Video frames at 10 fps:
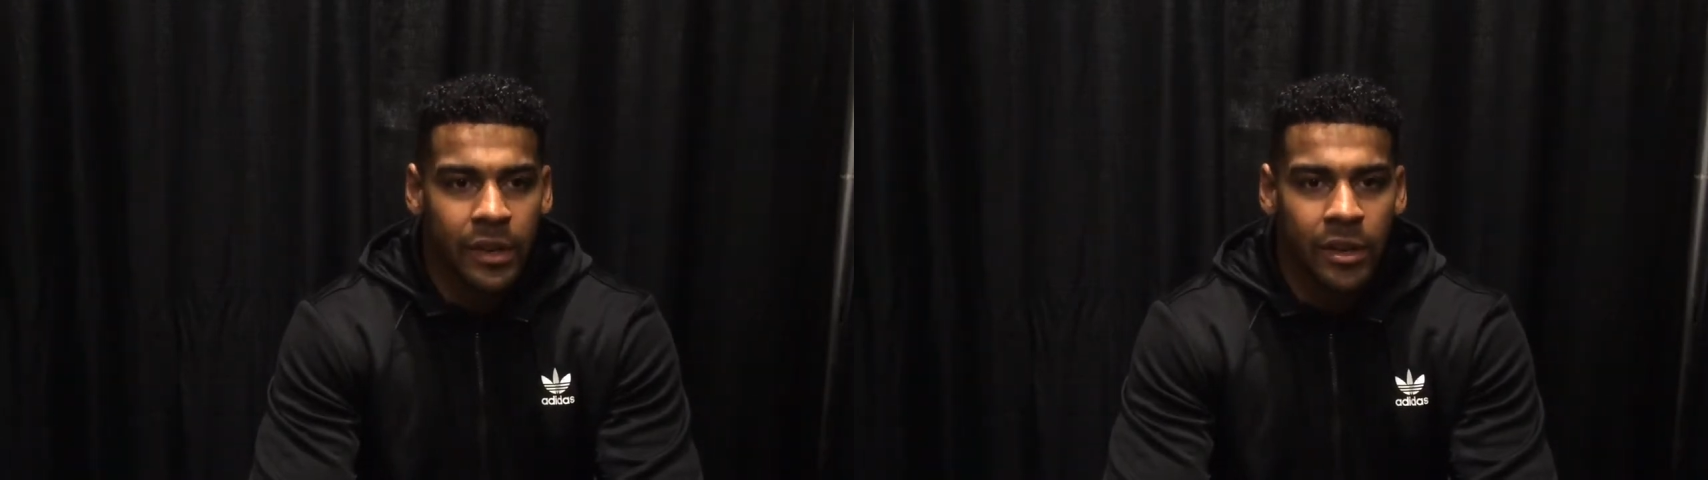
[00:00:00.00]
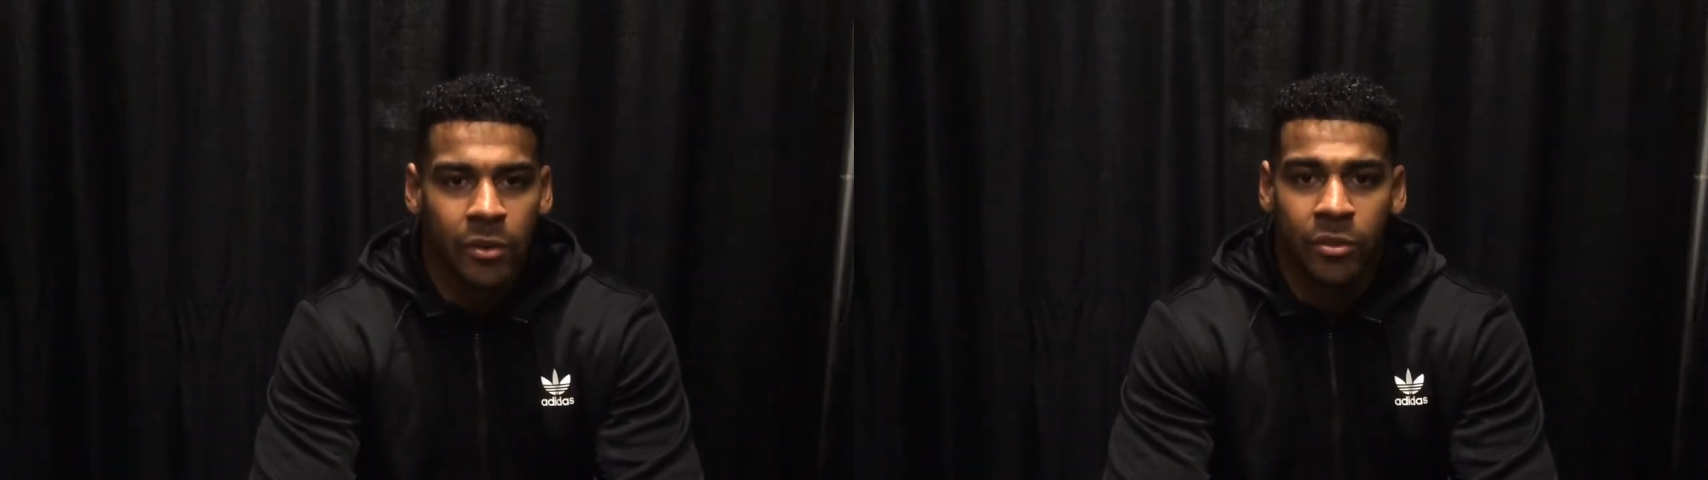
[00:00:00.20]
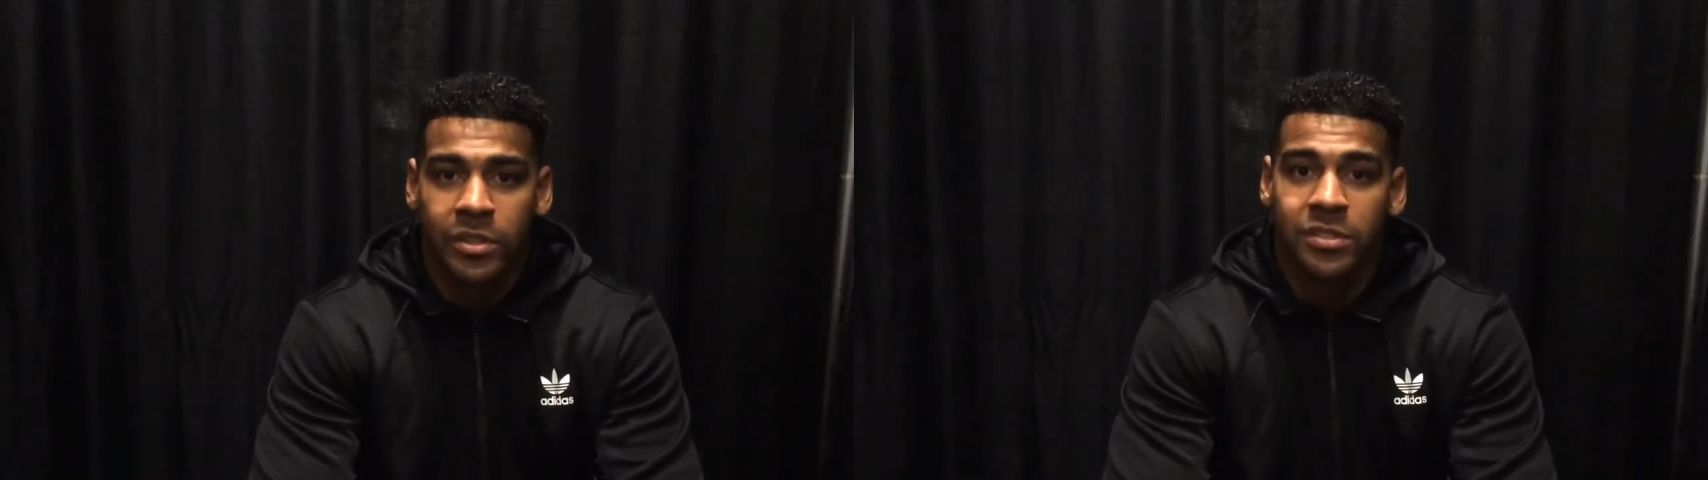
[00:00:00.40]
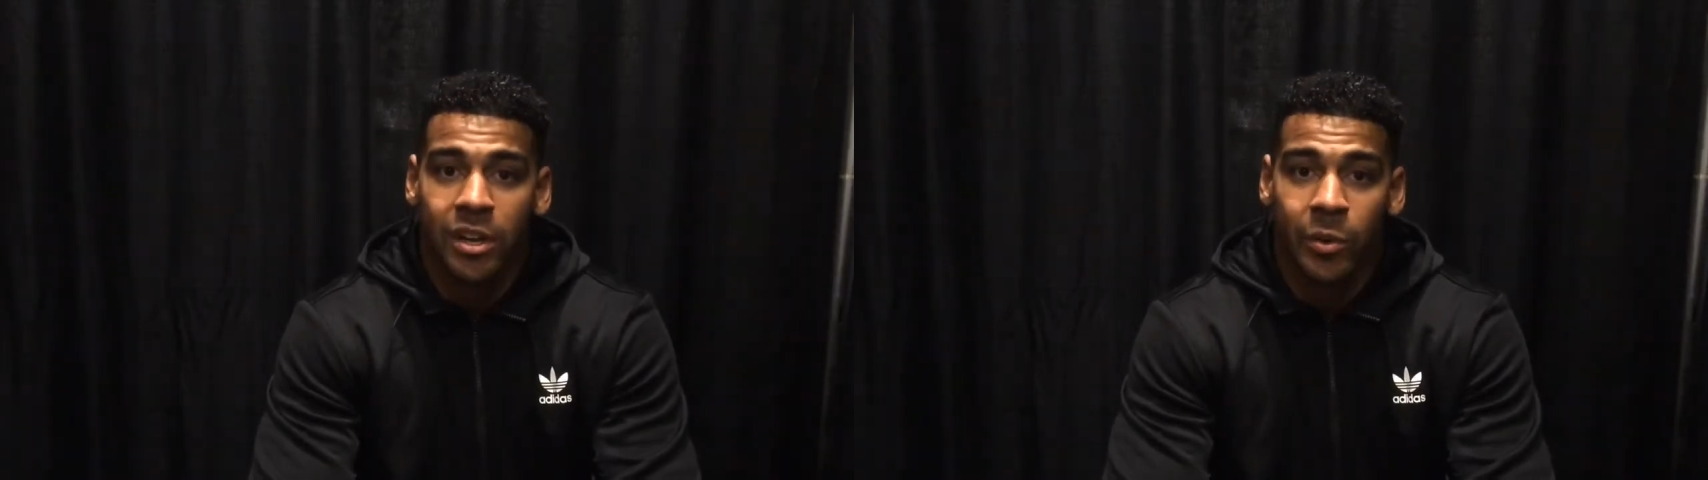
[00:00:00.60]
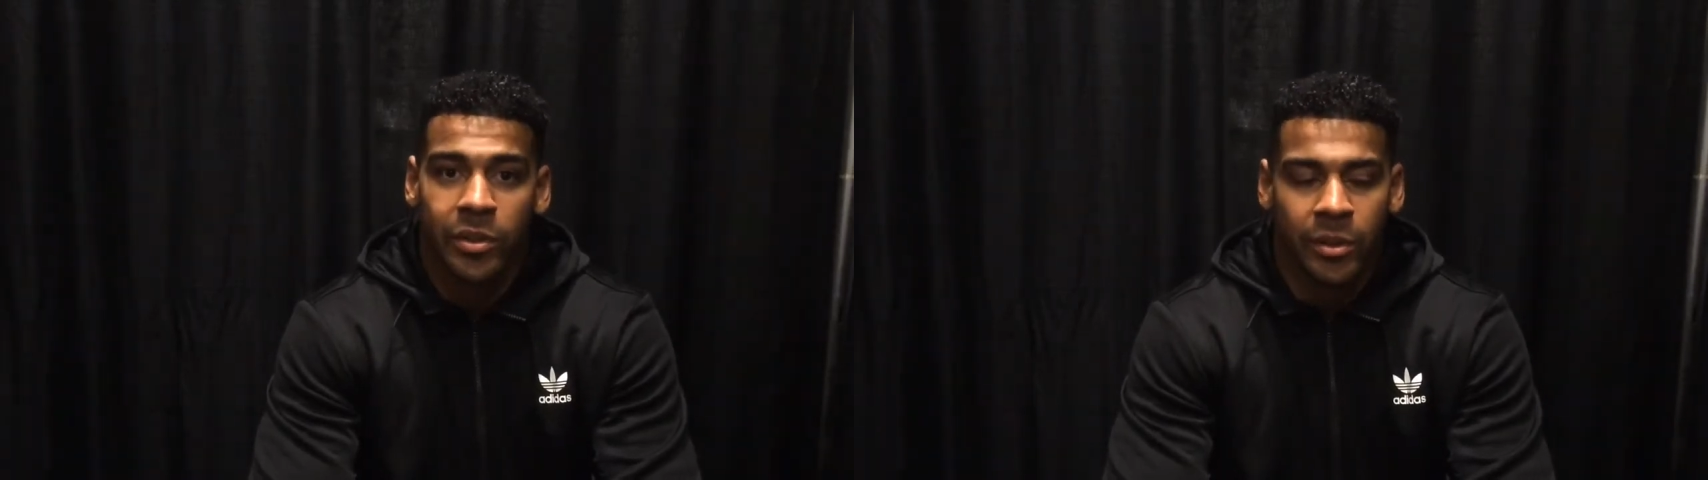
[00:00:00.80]
you know, really
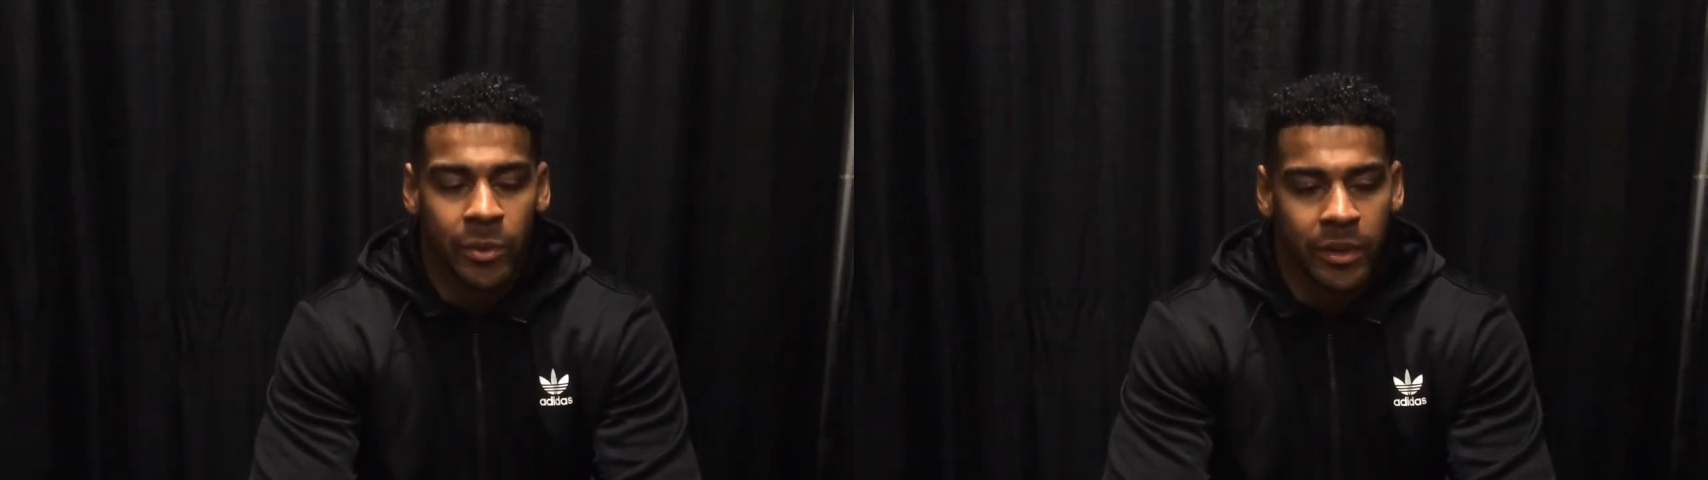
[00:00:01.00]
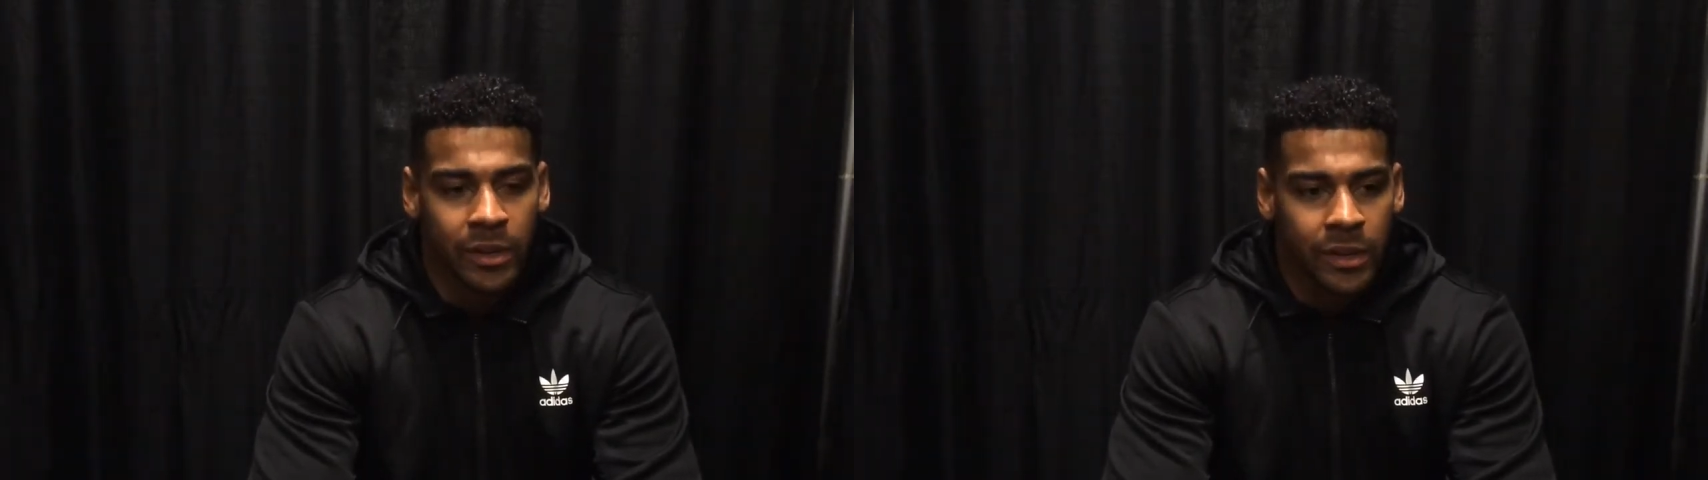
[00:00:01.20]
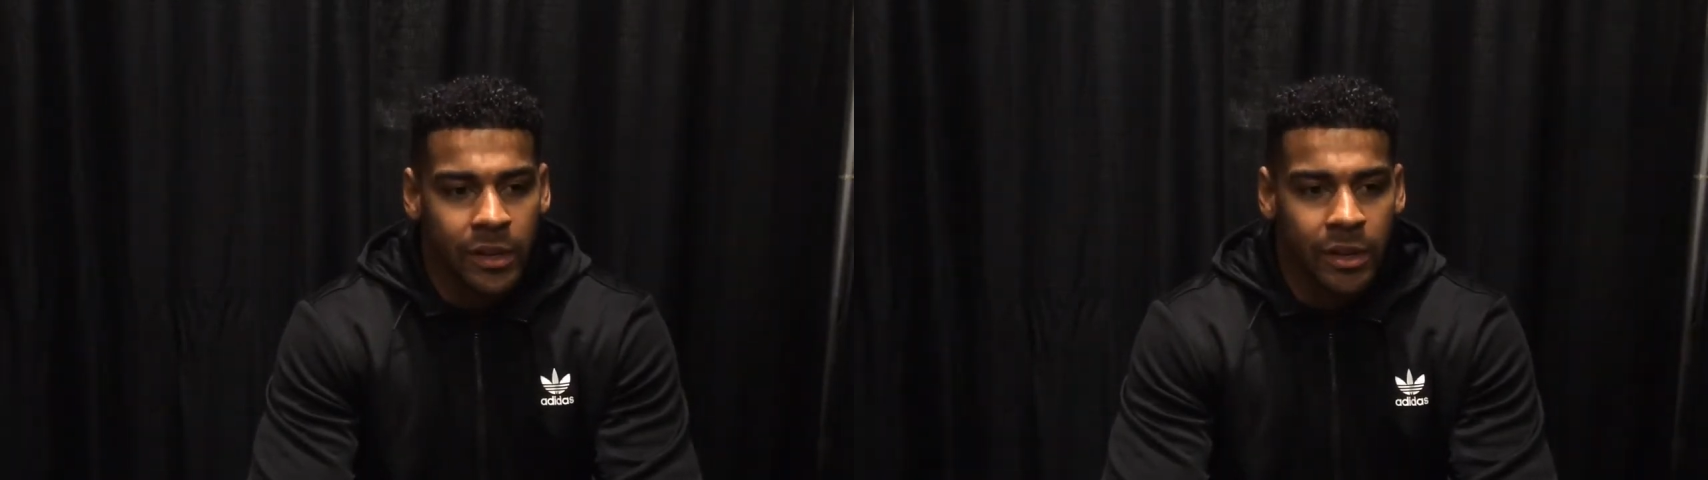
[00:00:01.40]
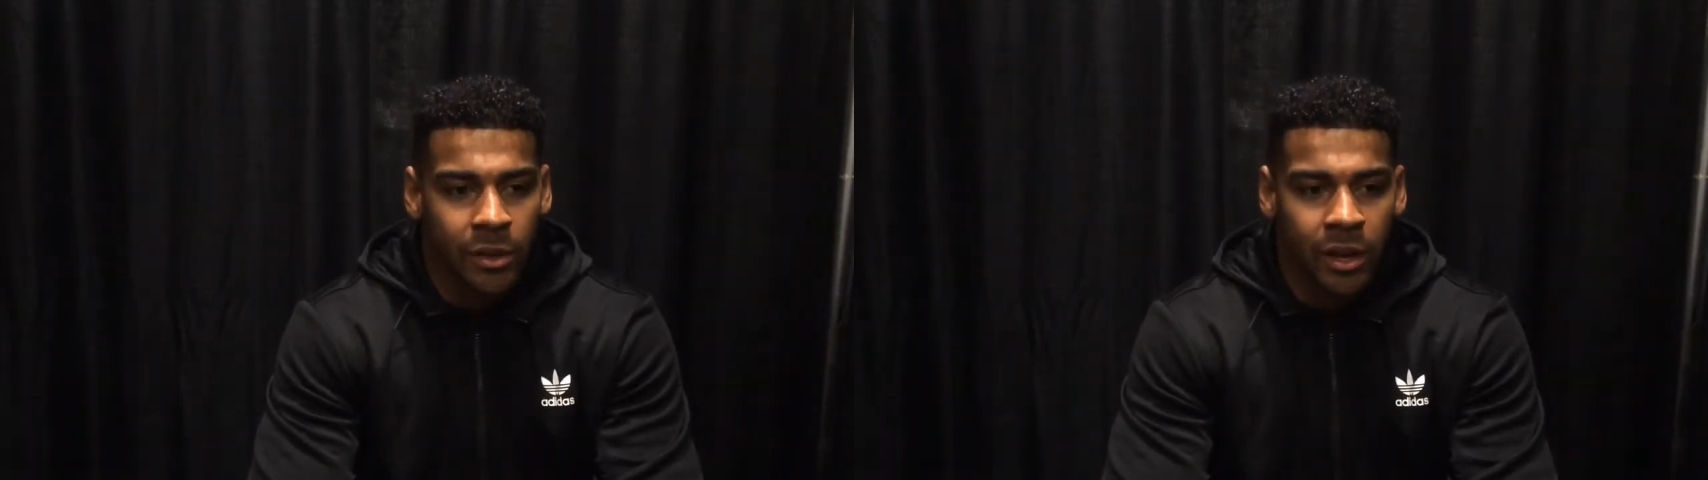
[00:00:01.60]
stuck with it when, you know,